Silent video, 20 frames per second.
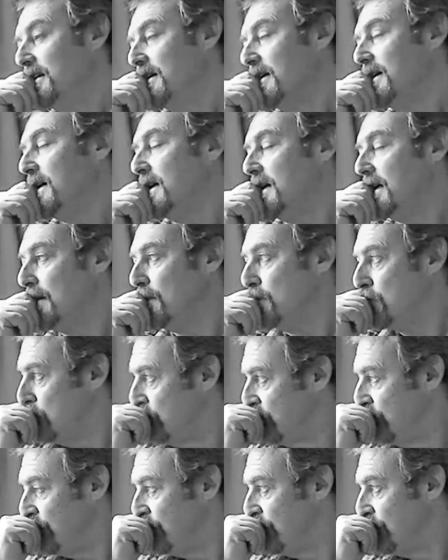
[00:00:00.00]
And
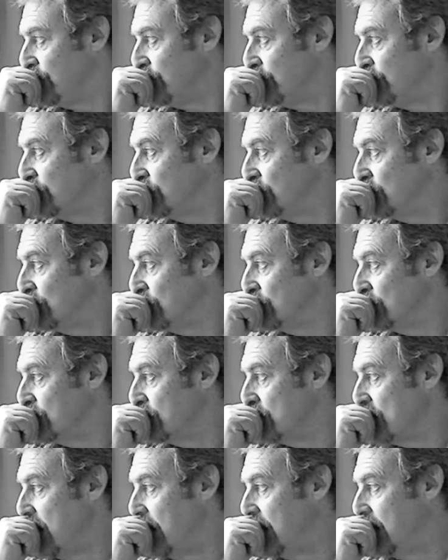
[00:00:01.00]

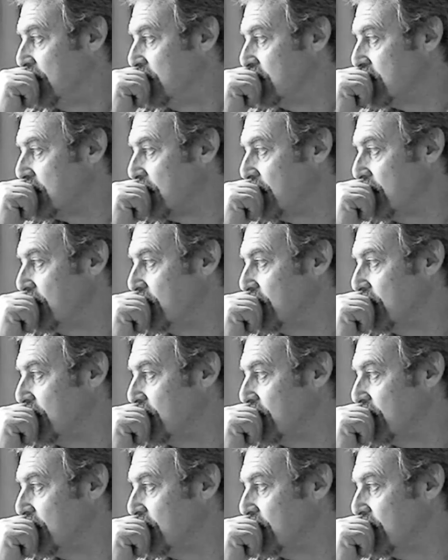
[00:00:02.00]
so